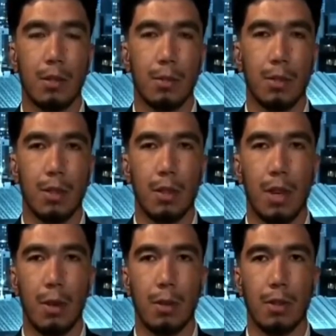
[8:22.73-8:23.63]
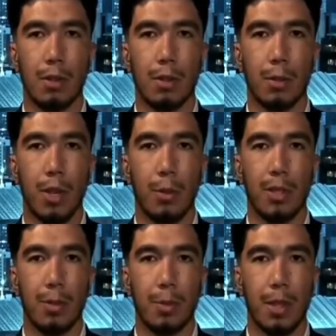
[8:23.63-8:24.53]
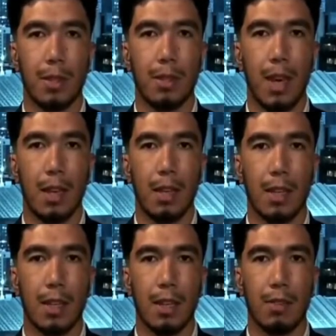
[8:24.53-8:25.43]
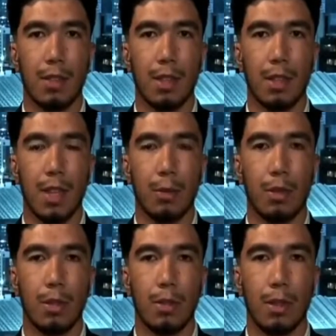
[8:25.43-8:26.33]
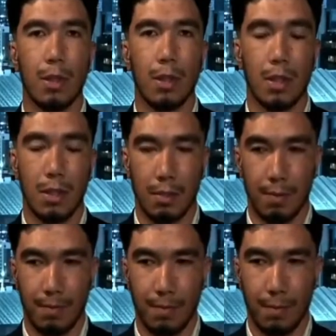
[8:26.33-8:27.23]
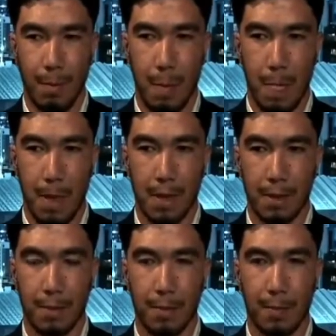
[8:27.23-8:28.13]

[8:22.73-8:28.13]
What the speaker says: you know, how the way we speak, the dialogue and everything, they would only... Yes.